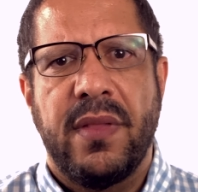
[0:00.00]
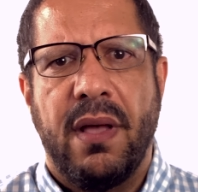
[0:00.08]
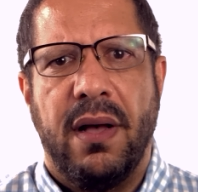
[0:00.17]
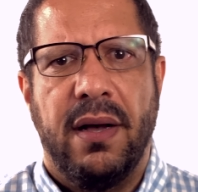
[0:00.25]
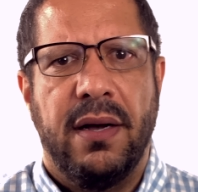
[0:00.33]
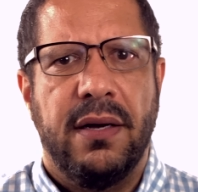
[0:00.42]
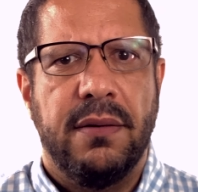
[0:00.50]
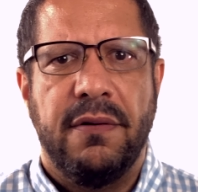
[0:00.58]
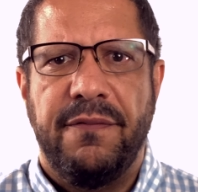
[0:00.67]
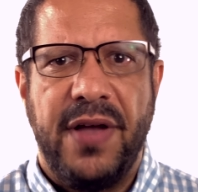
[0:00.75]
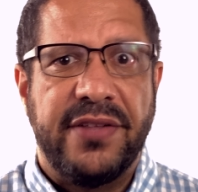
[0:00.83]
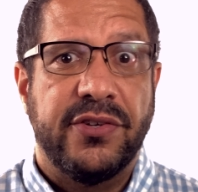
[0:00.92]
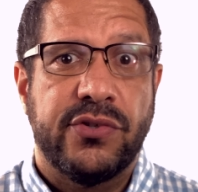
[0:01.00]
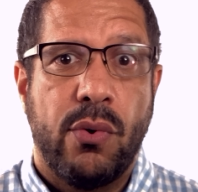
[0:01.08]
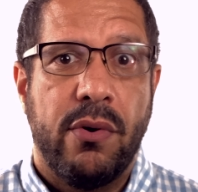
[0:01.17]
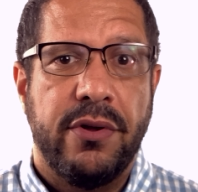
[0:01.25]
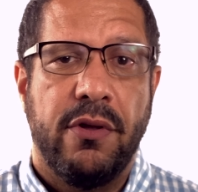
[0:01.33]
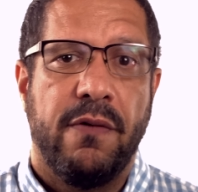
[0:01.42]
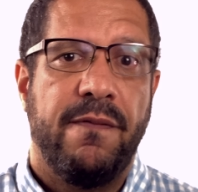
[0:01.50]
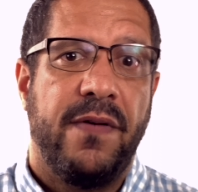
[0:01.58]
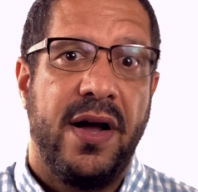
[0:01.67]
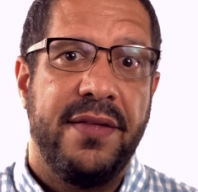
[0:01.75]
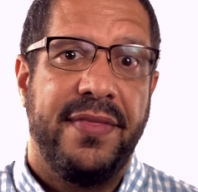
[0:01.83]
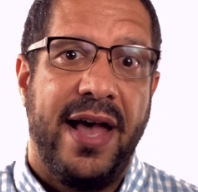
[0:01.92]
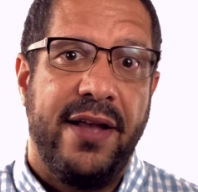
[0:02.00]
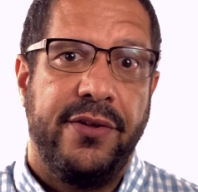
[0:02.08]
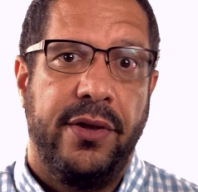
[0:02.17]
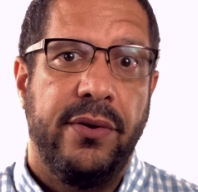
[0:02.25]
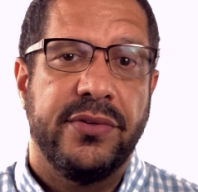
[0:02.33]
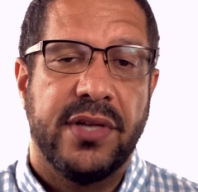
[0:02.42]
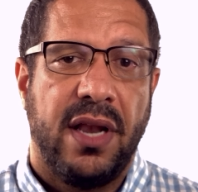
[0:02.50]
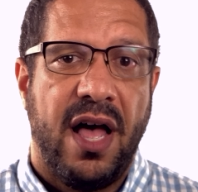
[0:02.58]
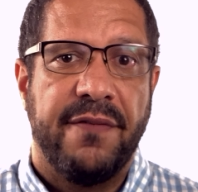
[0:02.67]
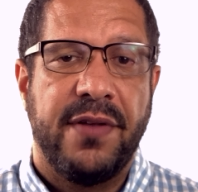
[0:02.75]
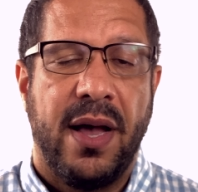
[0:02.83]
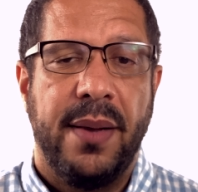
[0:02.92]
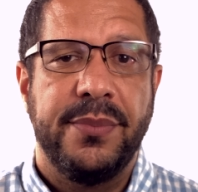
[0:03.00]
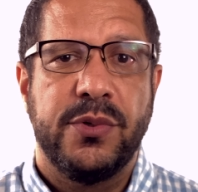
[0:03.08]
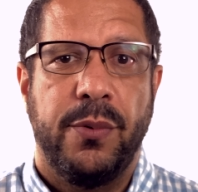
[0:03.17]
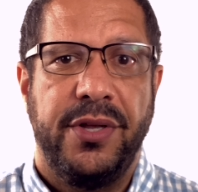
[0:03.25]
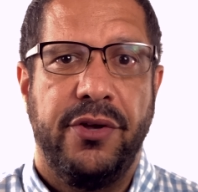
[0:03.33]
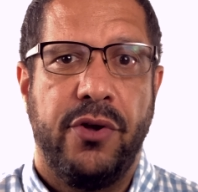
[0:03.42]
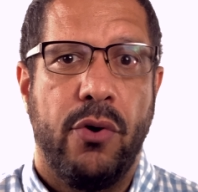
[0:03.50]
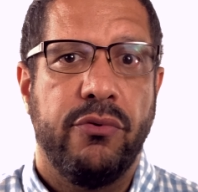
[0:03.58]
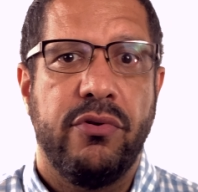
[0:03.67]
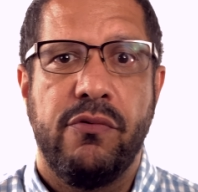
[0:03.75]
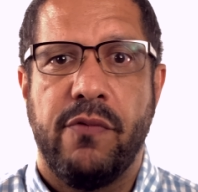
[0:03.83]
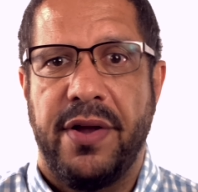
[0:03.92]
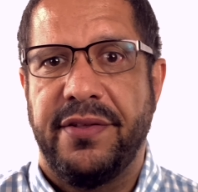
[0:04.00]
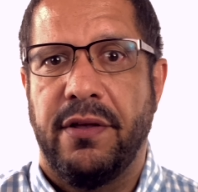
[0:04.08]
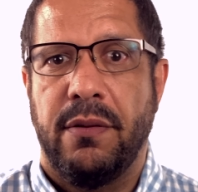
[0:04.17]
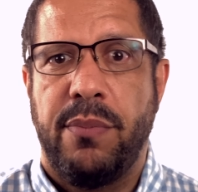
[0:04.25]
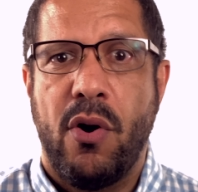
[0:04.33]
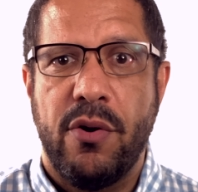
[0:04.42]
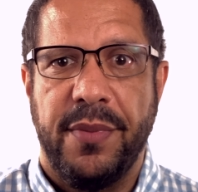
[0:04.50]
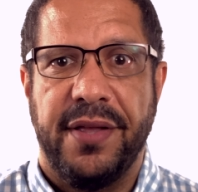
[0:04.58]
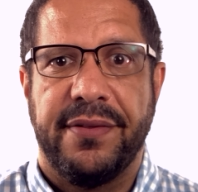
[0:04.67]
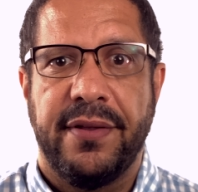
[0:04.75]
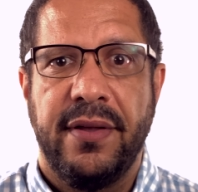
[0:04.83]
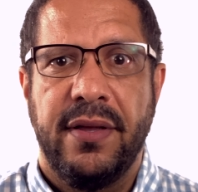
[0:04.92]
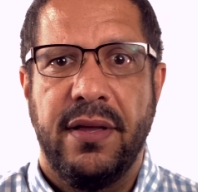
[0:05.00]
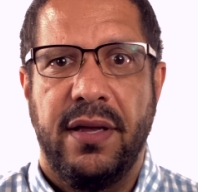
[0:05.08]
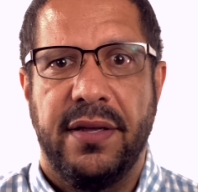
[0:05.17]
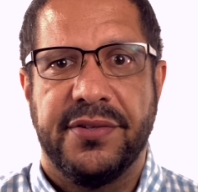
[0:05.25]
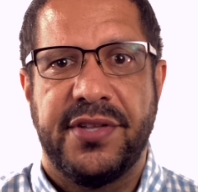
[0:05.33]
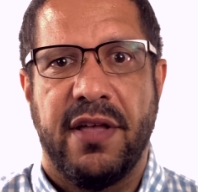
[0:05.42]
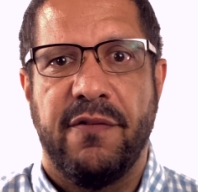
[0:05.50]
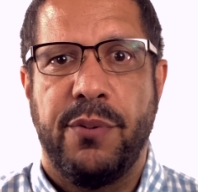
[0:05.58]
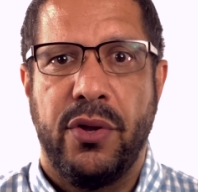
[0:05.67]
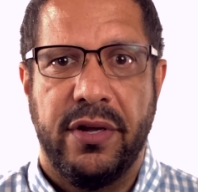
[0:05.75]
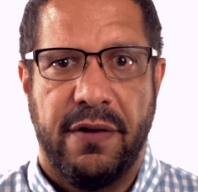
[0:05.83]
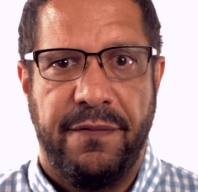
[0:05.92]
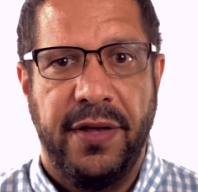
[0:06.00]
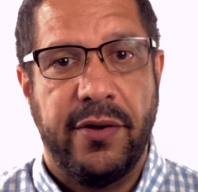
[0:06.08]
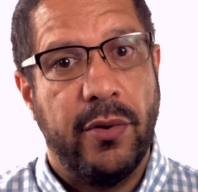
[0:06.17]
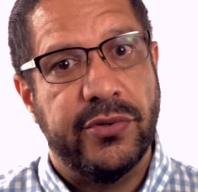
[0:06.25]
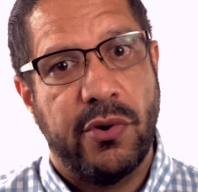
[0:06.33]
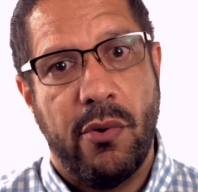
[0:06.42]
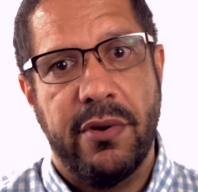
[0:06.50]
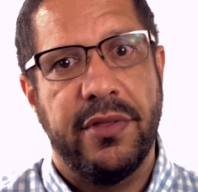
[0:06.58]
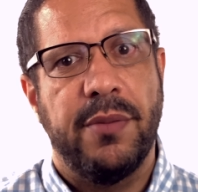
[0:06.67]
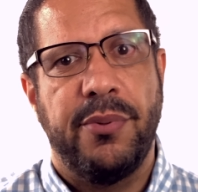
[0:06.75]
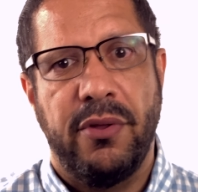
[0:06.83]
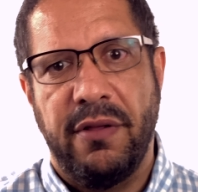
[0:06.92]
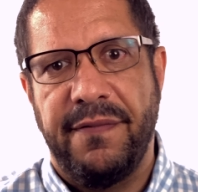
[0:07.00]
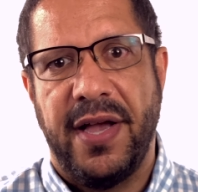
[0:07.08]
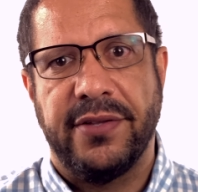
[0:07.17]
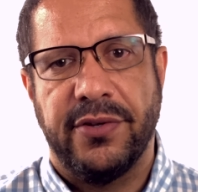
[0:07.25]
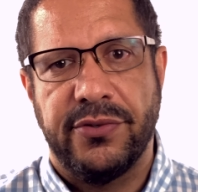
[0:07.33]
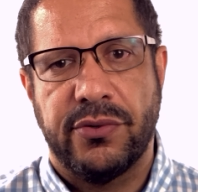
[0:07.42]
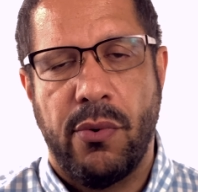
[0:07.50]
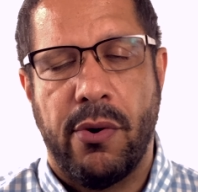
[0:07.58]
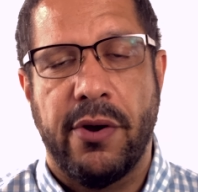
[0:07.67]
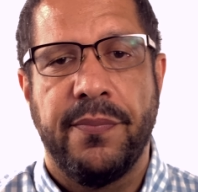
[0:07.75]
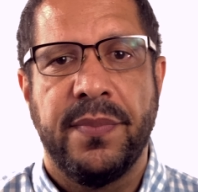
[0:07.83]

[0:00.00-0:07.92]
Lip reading: Vantage score, you'll find that used a lot of times when you go to rent an apartment. And instead of pulling a FICO score, they'll pull a Vantage score.